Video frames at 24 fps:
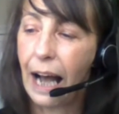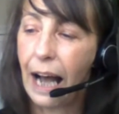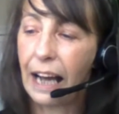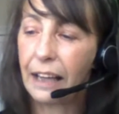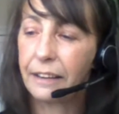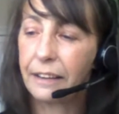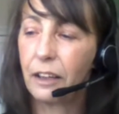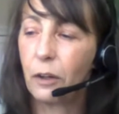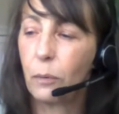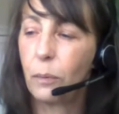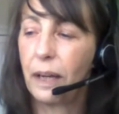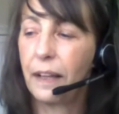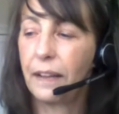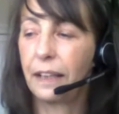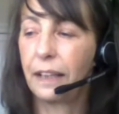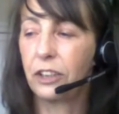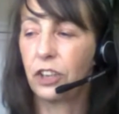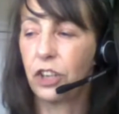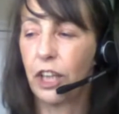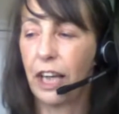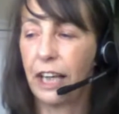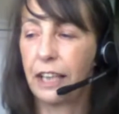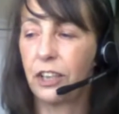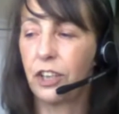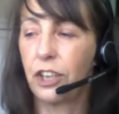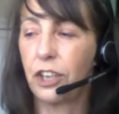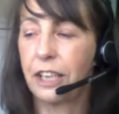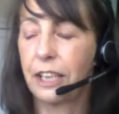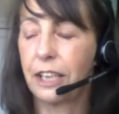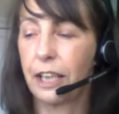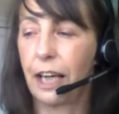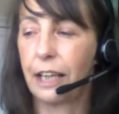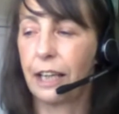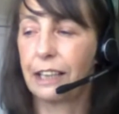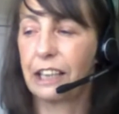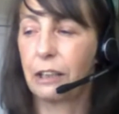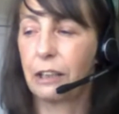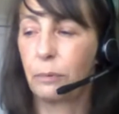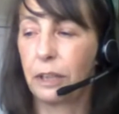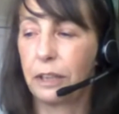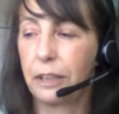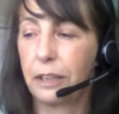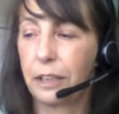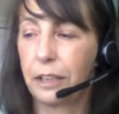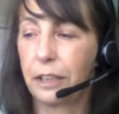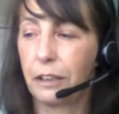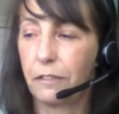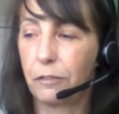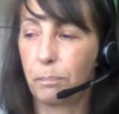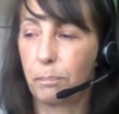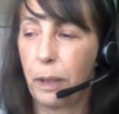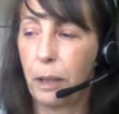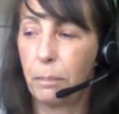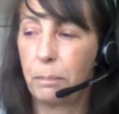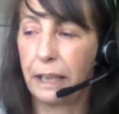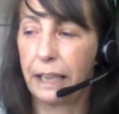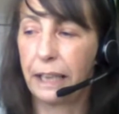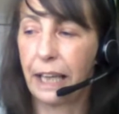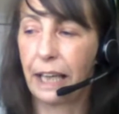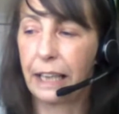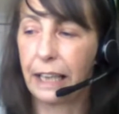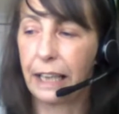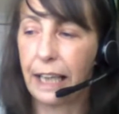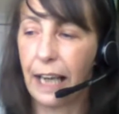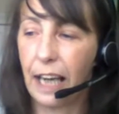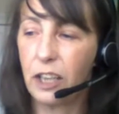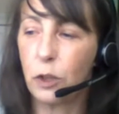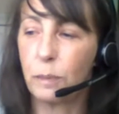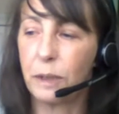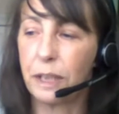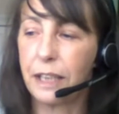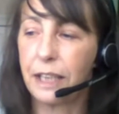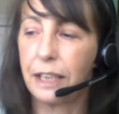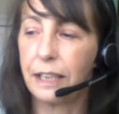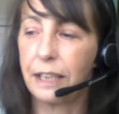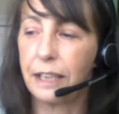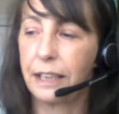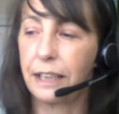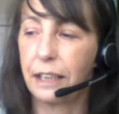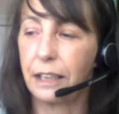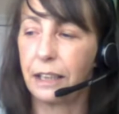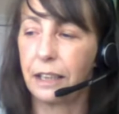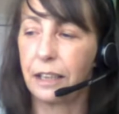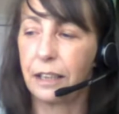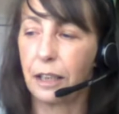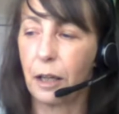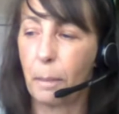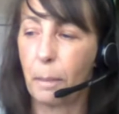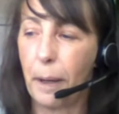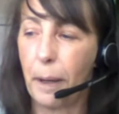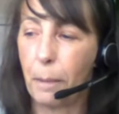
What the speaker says: I think where that changes slightly with to public engagement is that